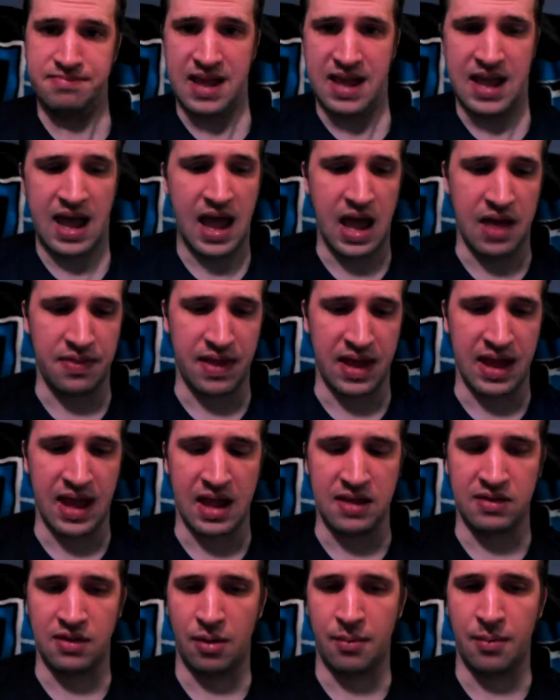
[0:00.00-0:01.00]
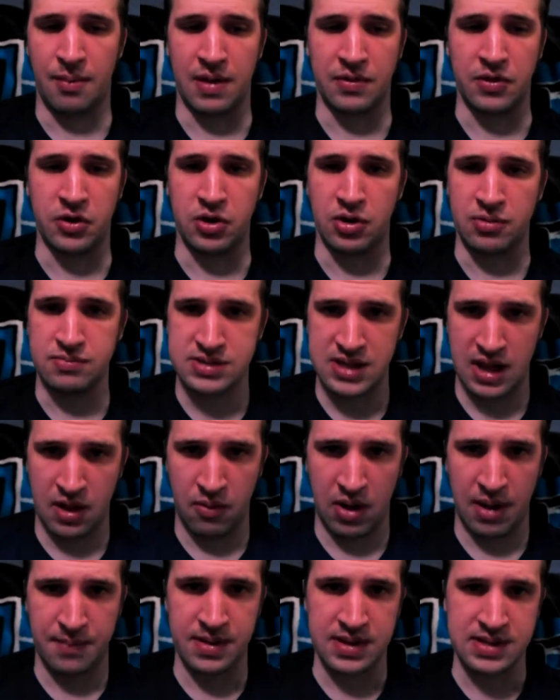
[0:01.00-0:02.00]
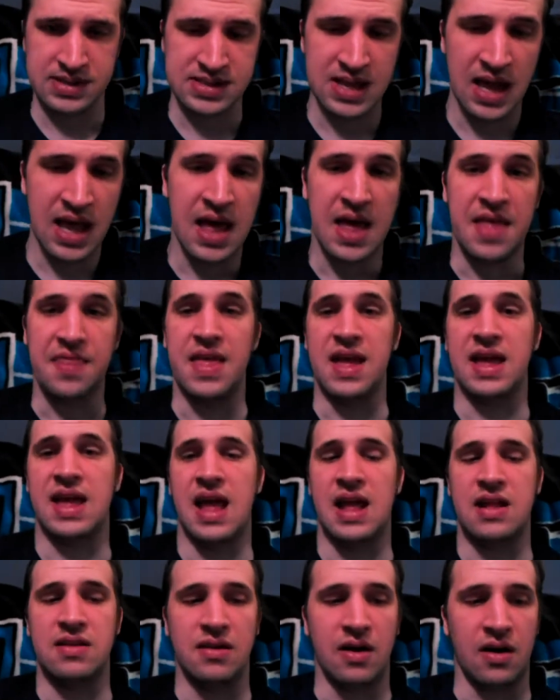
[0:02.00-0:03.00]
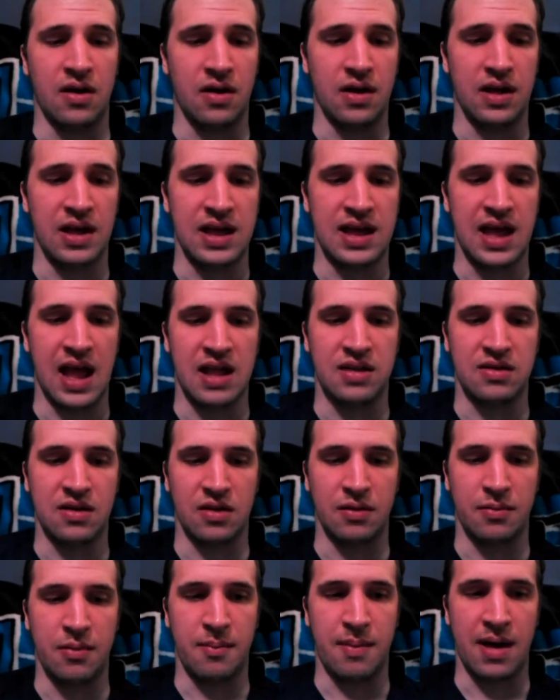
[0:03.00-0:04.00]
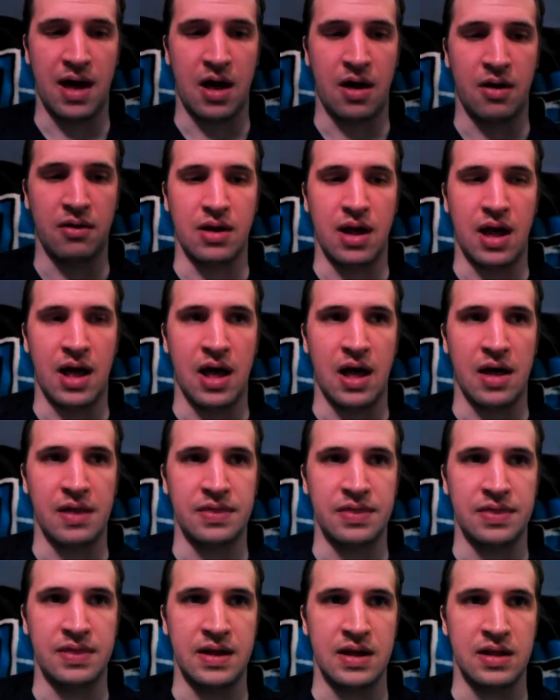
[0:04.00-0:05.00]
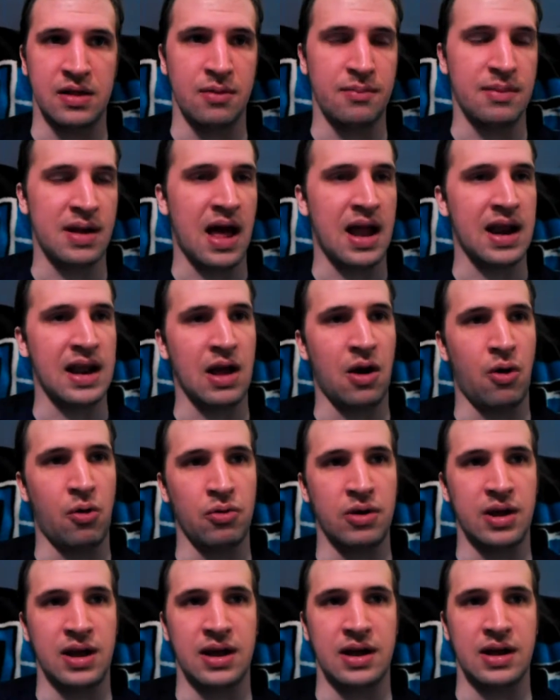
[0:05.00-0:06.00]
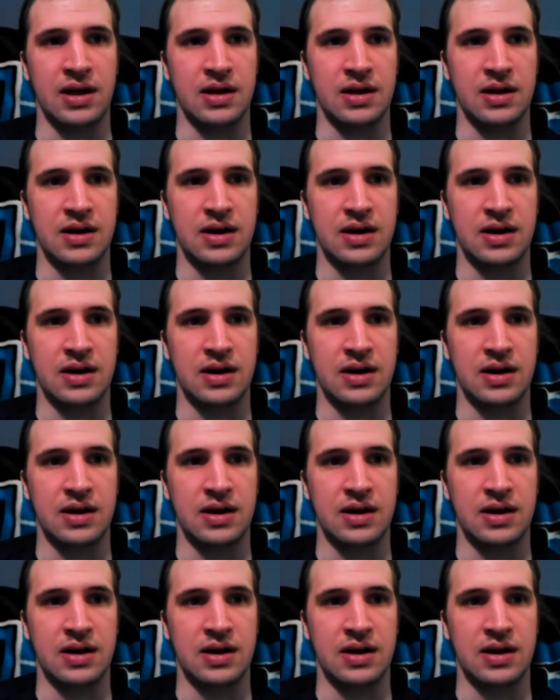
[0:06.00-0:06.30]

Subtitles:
they can't tell him about the Doomsday weapons. He can't tell them about the Illuminati holding,